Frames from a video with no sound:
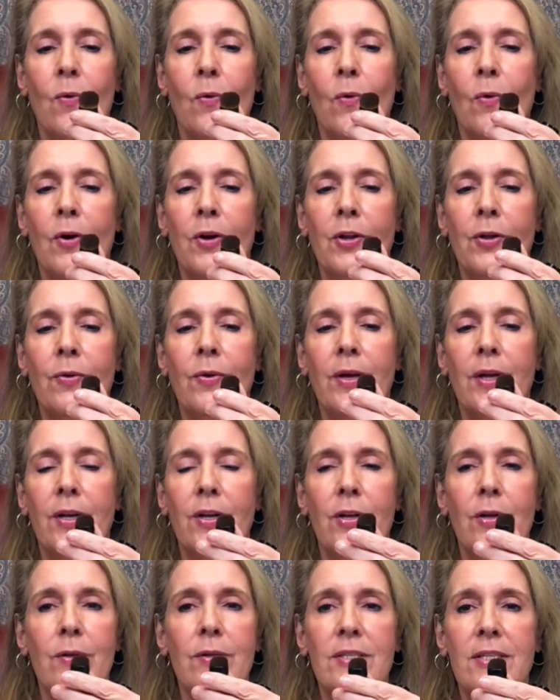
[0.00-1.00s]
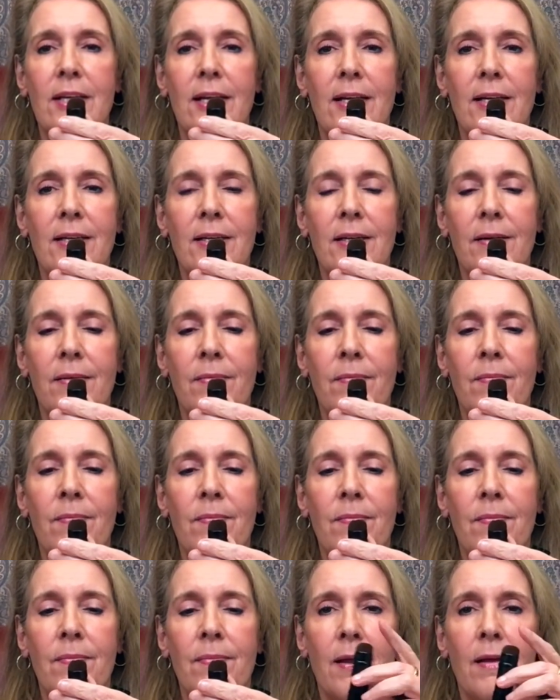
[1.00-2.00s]
or you can use it
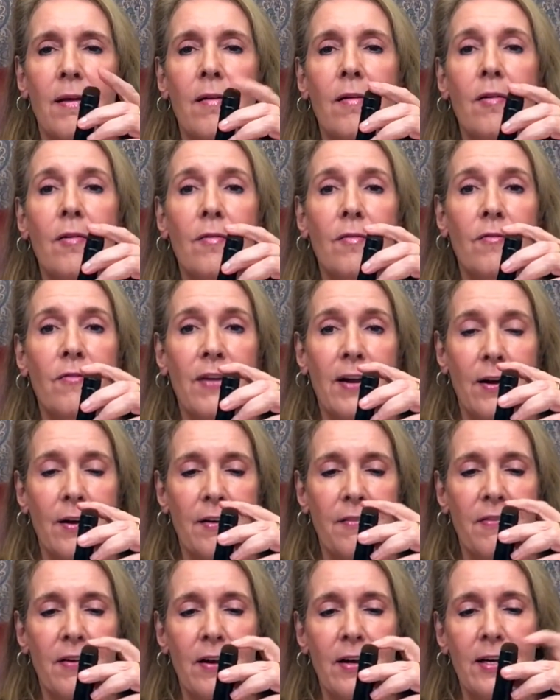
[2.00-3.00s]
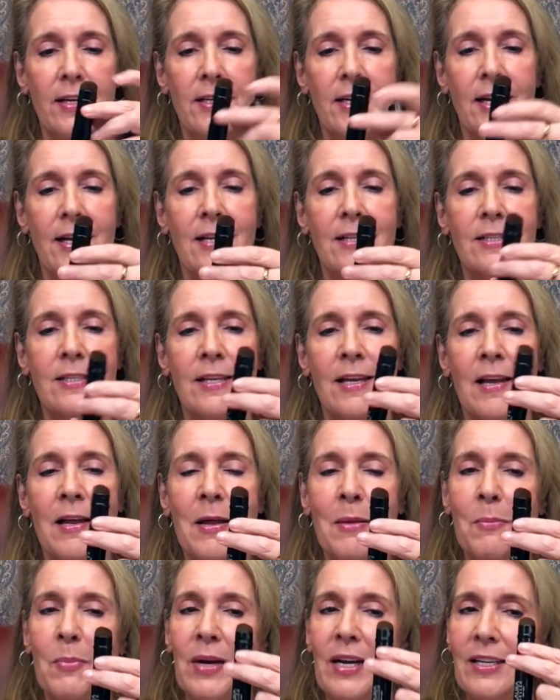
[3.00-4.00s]
very, very dense.
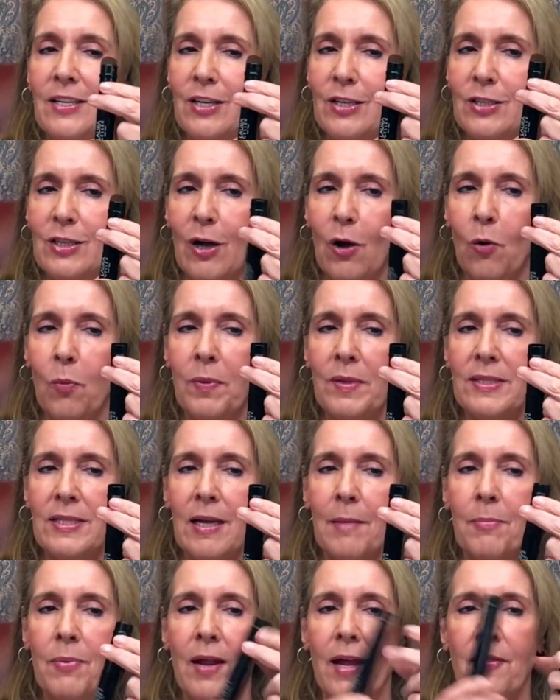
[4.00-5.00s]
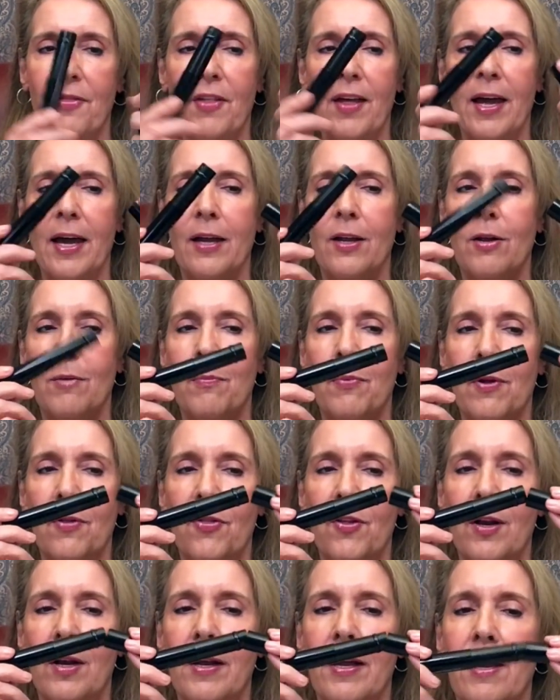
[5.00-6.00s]
But it just opens up like that. You put
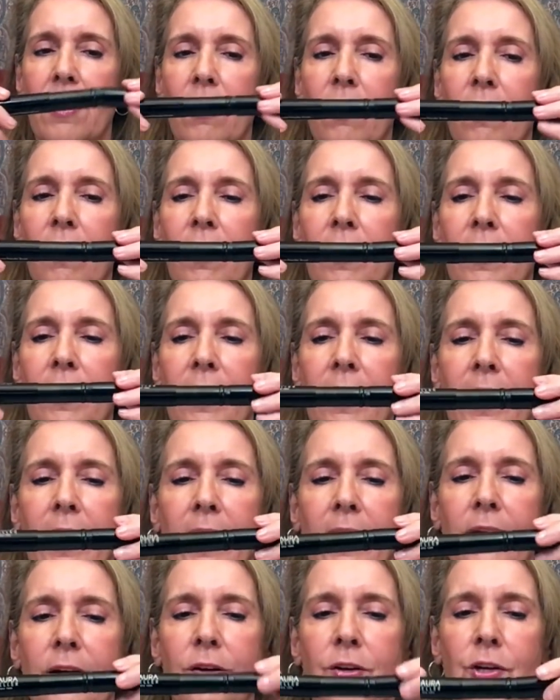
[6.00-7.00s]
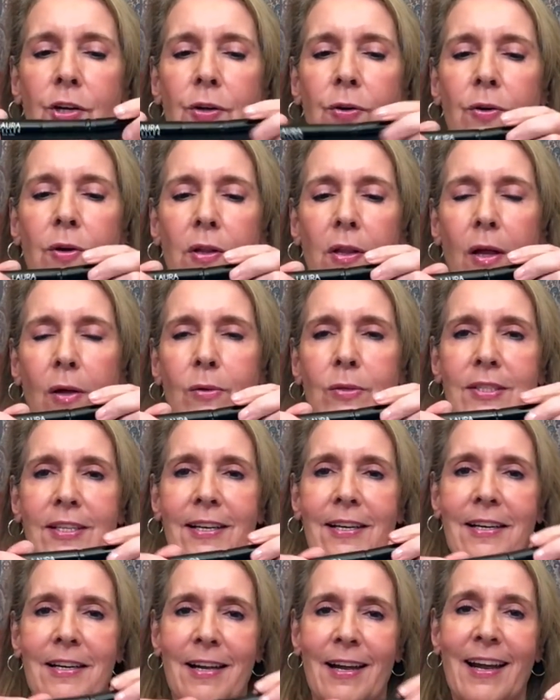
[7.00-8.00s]
the lid on and you close
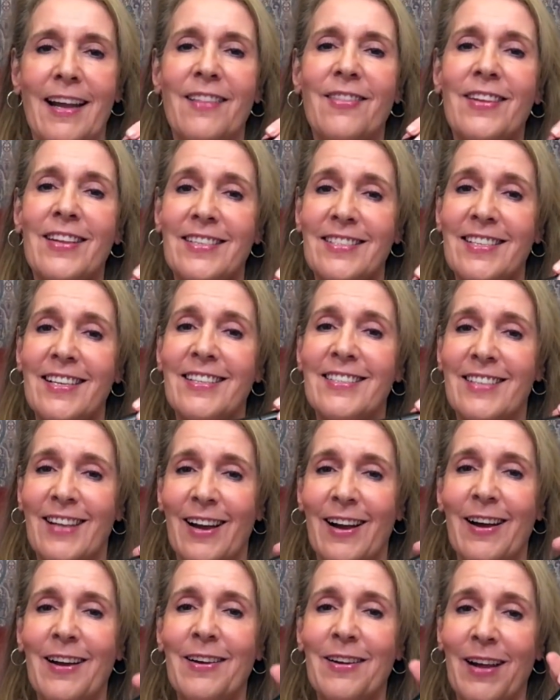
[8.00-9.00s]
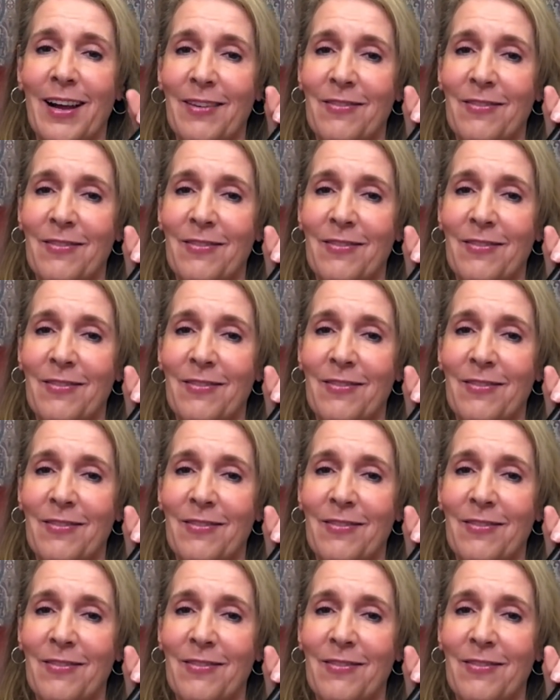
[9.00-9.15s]
it. And this has got,